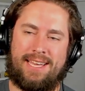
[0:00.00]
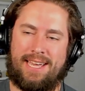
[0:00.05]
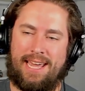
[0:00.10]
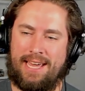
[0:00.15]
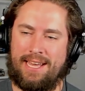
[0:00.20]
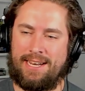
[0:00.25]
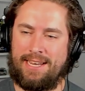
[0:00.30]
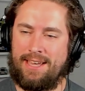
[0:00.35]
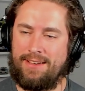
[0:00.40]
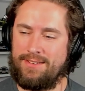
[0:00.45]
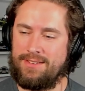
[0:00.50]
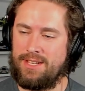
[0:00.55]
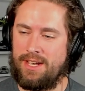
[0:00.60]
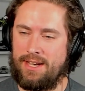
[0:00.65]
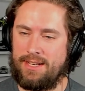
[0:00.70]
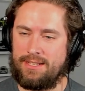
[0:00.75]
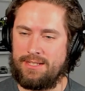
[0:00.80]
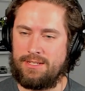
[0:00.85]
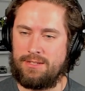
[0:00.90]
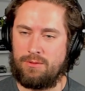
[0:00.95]
and gives
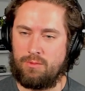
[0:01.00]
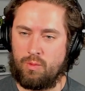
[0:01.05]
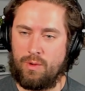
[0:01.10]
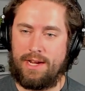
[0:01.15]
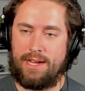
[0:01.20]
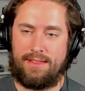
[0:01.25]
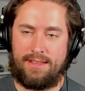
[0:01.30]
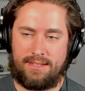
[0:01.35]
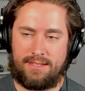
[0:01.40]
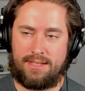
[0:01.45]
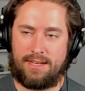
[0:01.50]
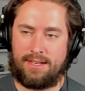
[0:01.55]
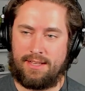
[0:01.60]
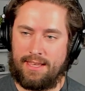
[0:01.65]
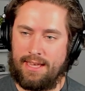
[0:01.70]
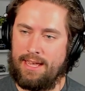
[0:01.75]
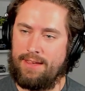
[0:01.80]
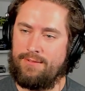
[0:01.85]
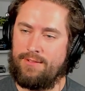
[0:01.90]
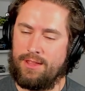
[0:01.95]
us,
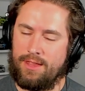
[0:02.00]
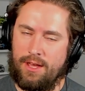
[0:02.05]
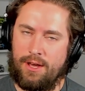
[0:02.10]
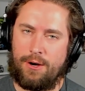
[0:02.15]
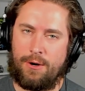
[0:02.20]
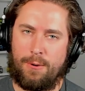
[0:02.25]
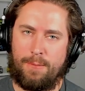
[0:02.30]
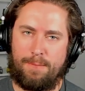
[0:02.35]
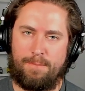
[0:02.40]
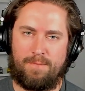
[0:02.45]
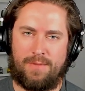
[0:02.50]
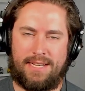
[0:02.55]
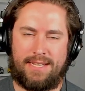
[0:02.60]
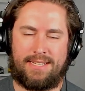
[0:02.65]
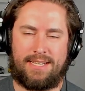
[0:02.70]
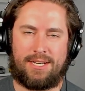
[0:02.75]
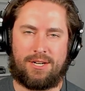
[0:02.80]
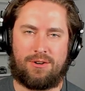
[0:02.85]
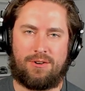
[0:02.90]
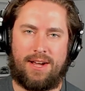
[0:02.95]
realistically, even though he
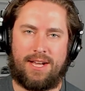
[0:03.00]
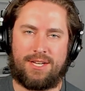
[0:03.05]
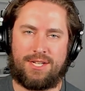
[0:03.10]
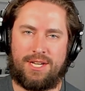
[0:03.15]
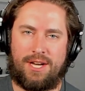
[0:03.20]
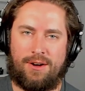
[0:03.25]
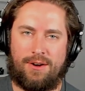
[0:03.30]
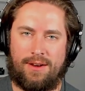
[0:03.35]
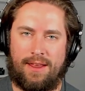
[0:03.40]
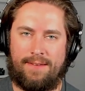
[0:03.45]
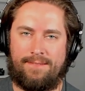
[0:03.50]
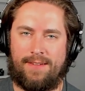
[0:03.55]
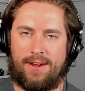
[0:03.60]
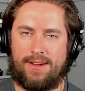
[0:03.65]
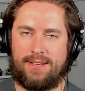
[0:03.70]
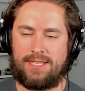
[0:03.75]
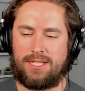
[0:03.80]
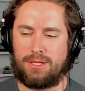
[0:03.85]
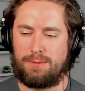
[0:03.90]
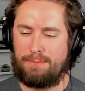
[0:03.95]
did crash out, a
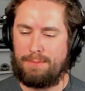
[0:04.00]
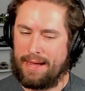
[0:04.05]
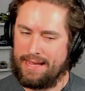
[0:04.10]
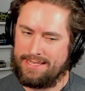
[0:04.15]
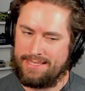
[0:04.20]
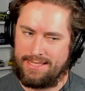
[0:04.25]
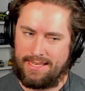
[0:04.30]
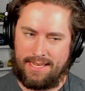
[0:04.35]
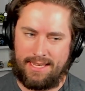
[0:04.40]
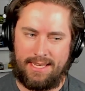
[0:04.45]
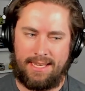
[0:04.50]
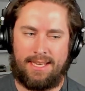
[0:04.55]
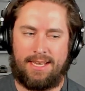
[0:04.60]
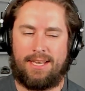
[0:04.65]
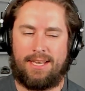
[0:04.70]
very spicy